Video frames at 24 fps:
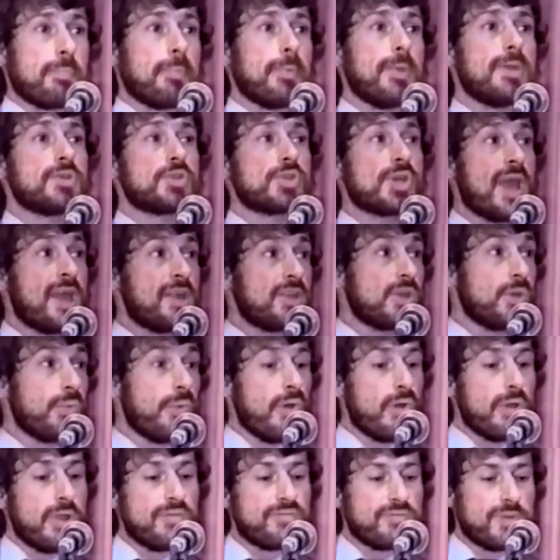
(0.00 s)
in
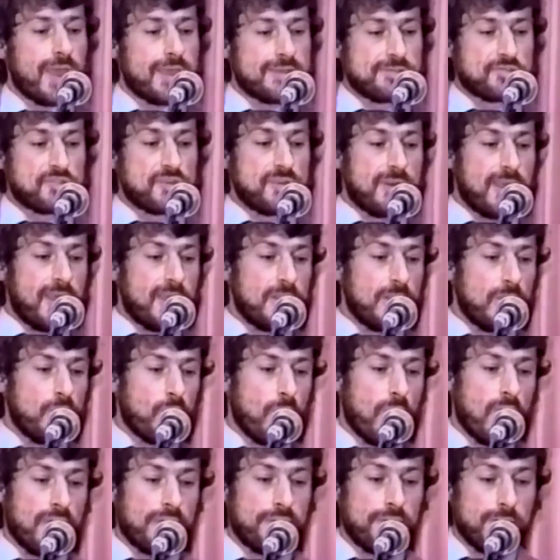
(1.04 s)
January of
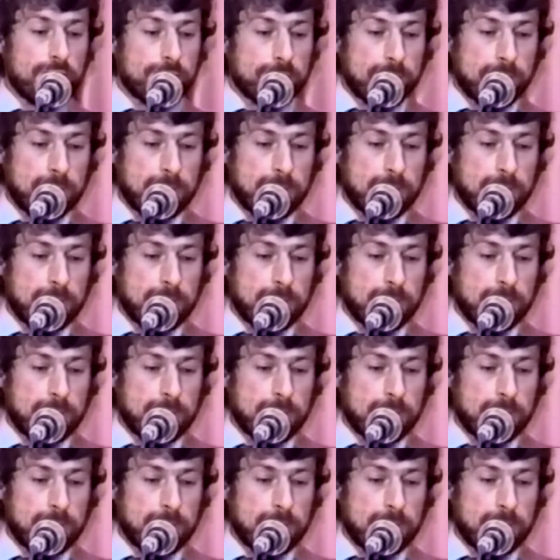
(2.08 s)
1981